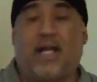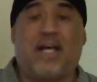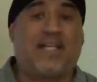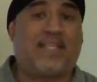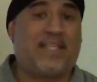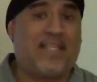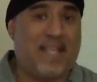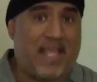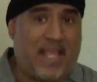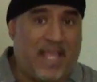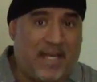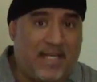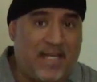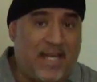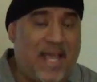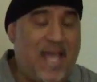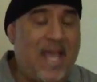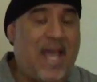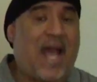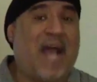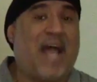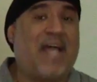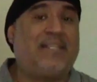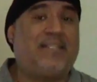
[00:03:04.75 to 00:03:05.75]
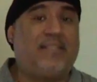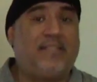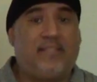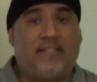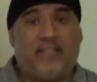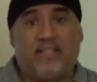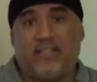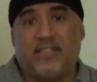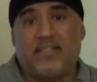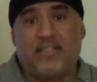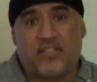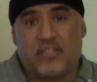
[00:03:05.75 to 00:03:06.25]
Again, I
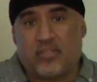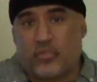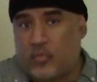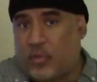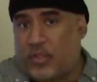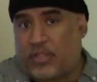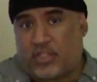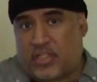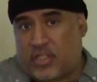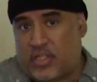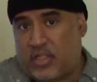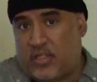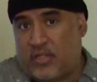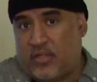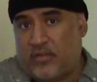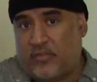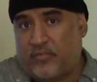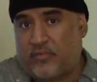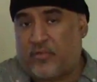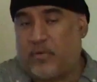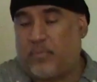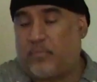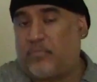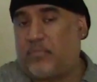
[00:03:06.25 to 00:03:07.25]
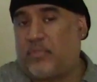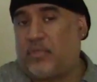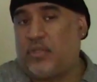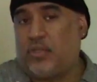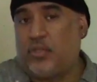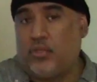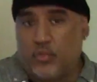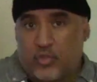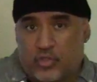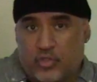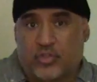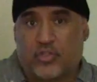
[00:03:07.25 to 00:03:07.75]
didn't switch it from the
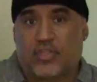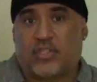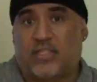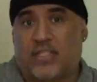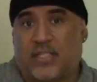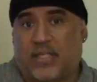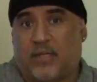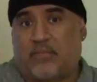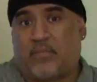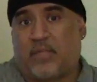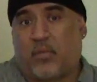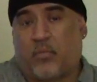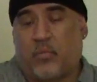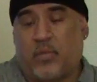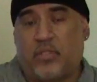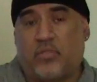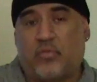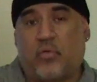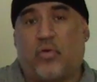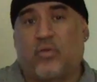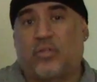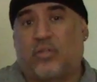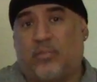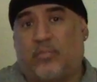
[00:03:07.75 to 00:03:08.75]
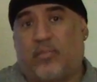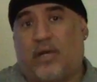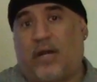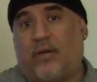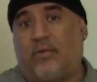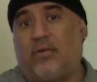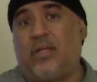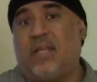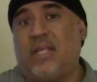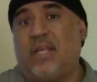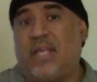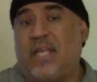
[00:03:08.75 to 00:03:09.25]
user setup that we talked
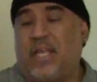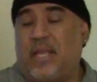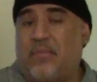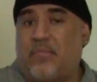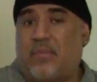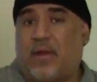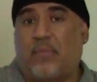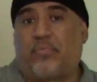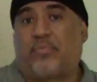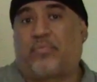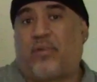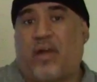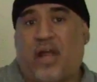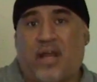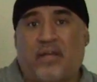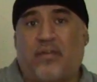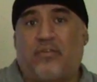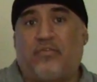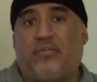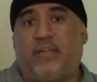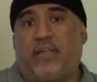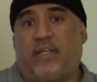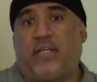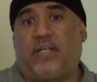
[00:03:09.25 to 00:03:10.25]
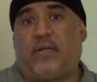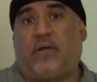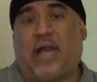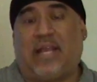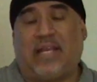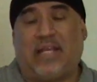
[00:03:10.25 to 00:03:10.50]
about in my prior video.